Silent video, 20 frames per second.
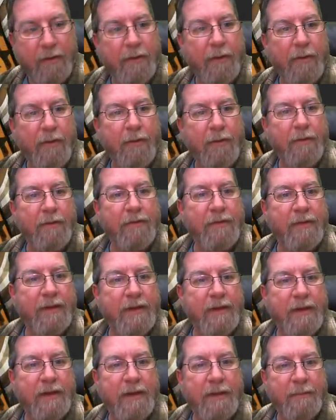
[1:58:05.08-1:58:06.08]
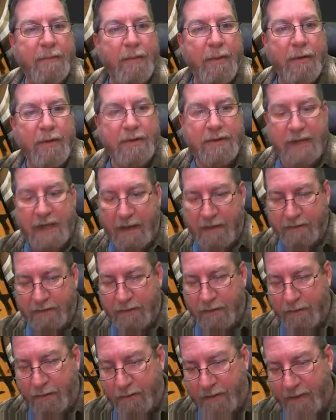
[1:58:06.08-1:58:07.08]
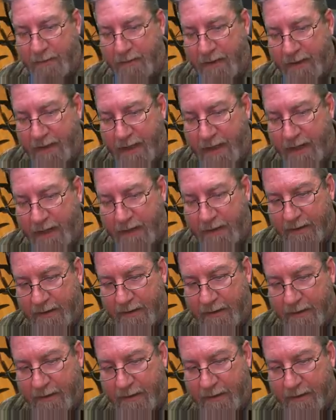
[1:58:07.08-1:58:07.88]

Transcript: or the Birch household, I might add.